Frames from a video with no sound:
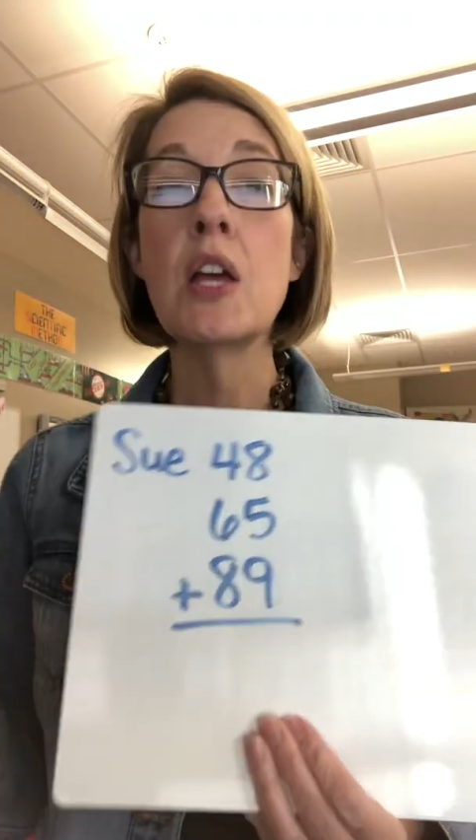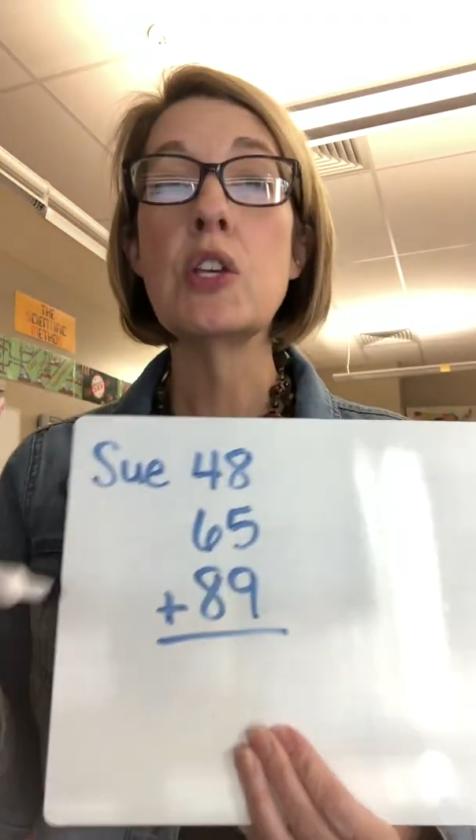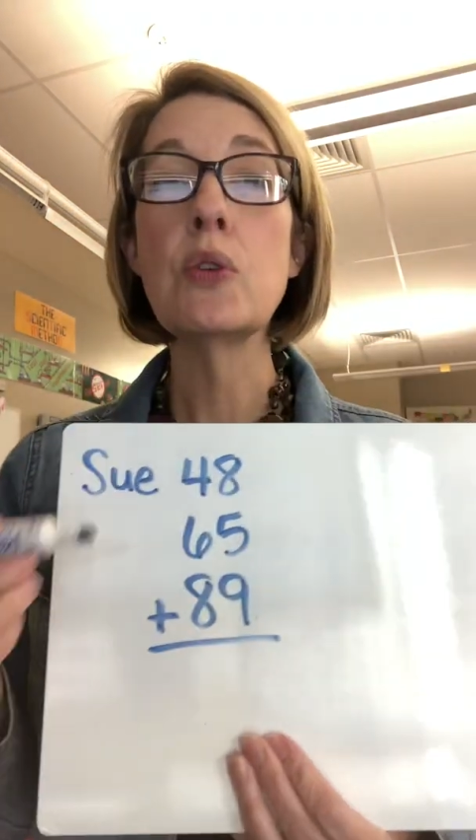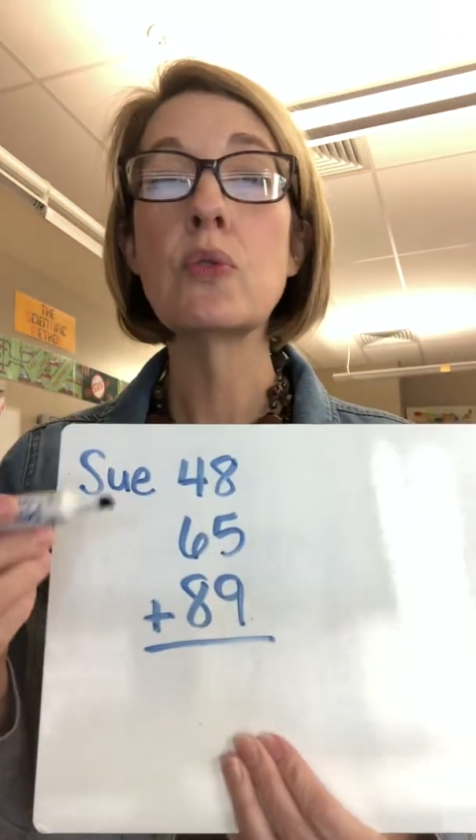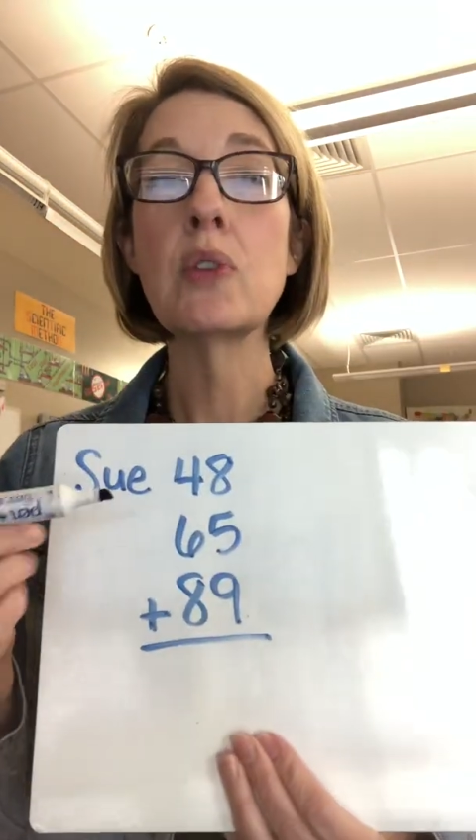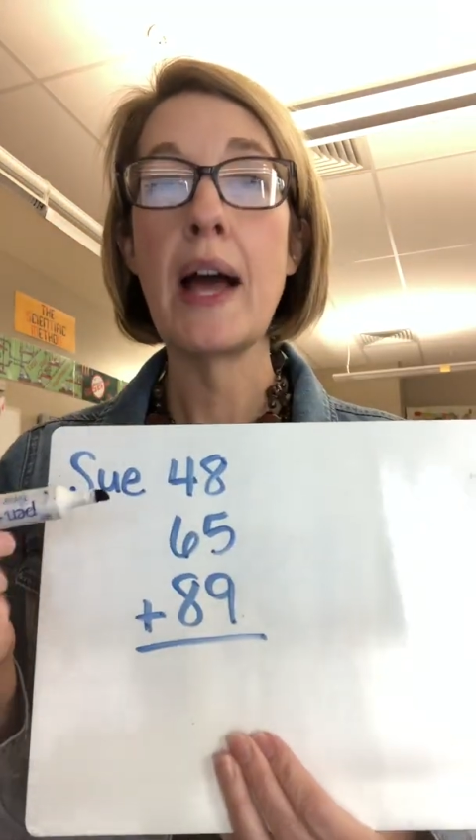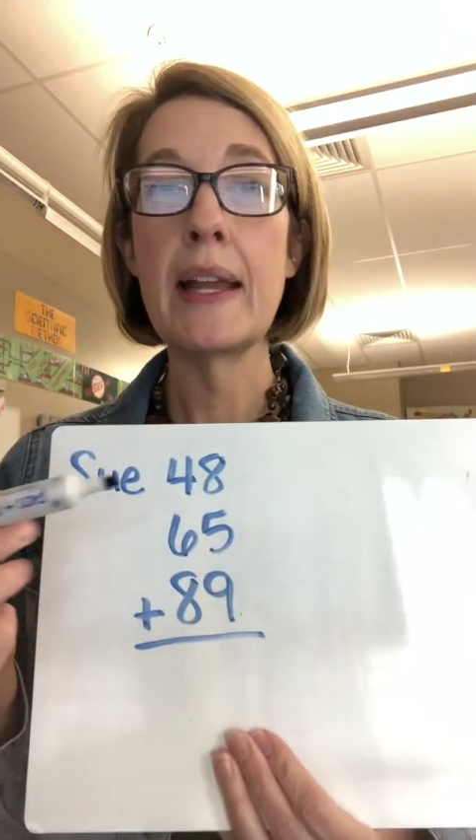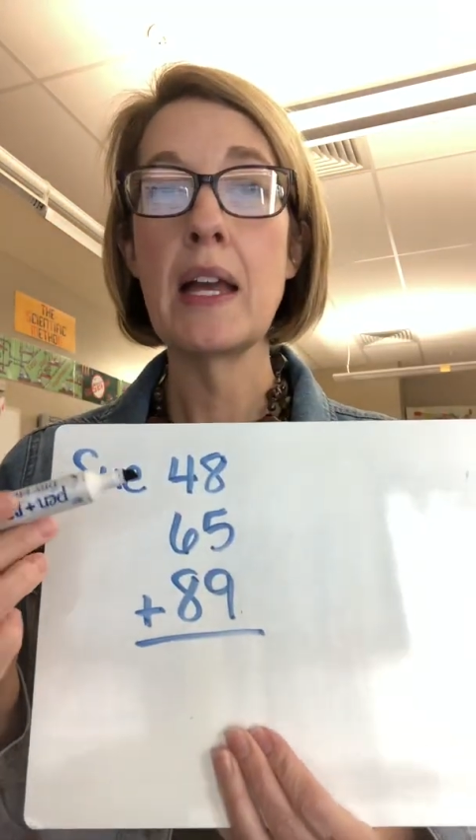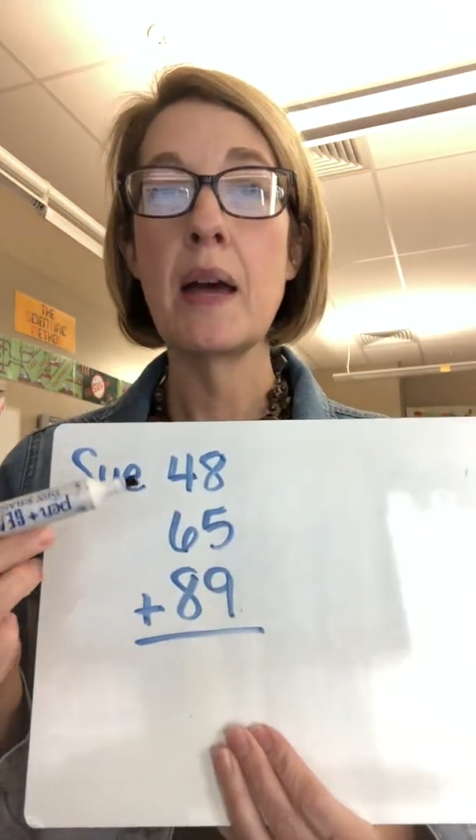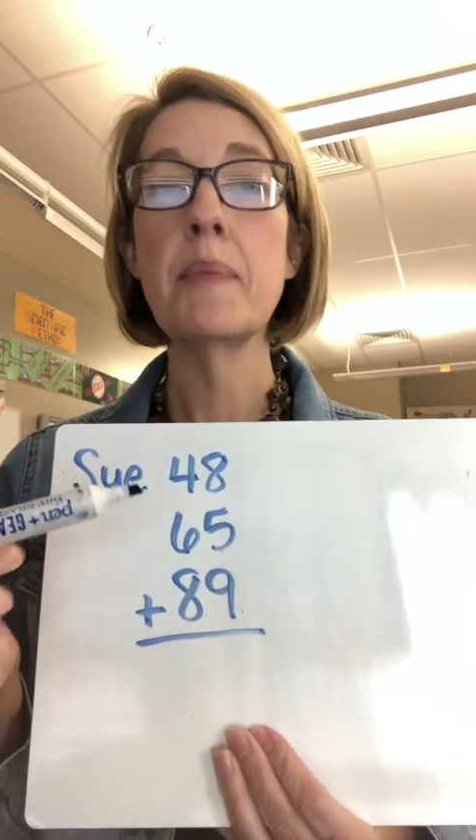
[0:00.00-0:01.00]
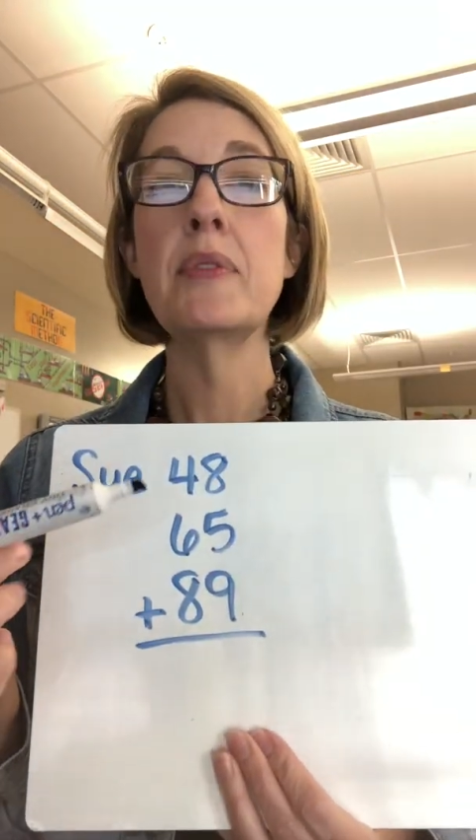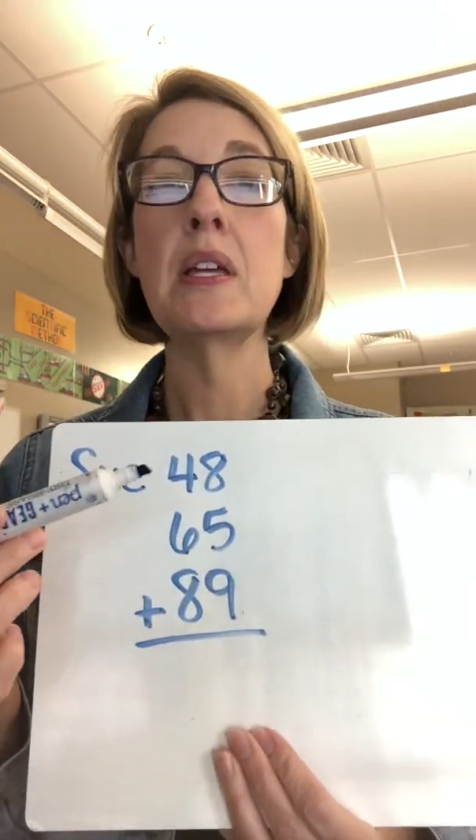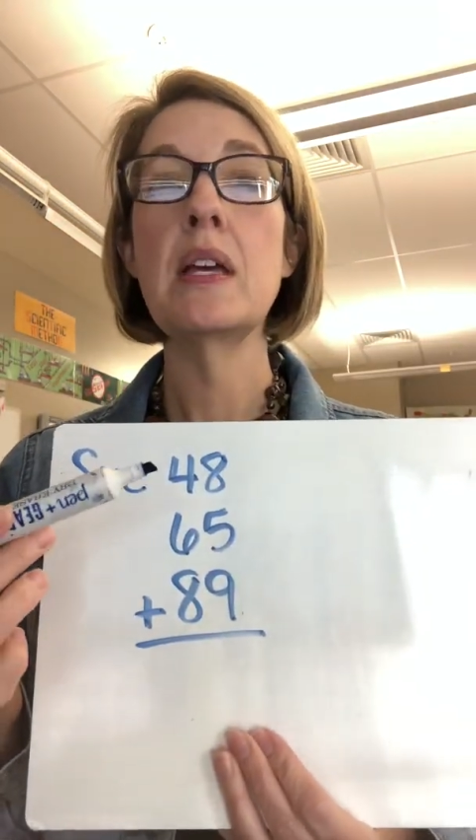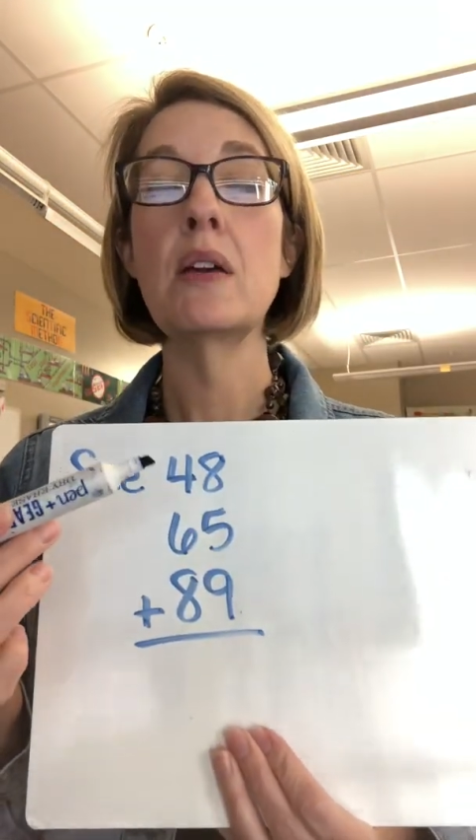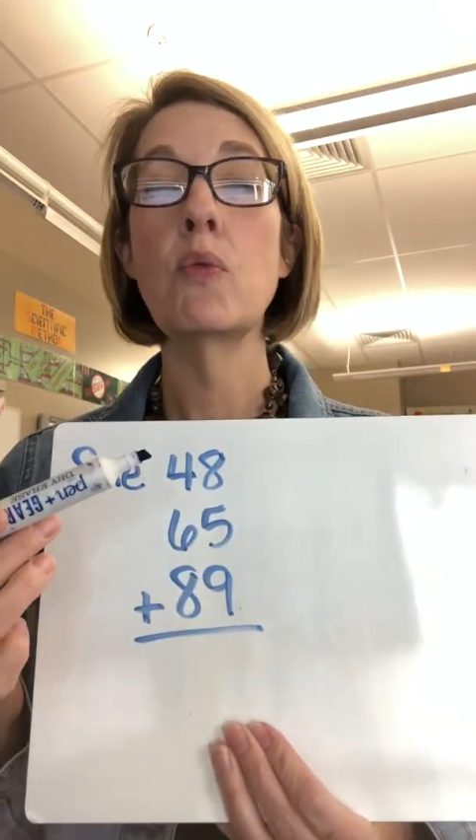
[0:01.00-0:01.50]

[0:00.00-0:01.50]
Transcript: you line up the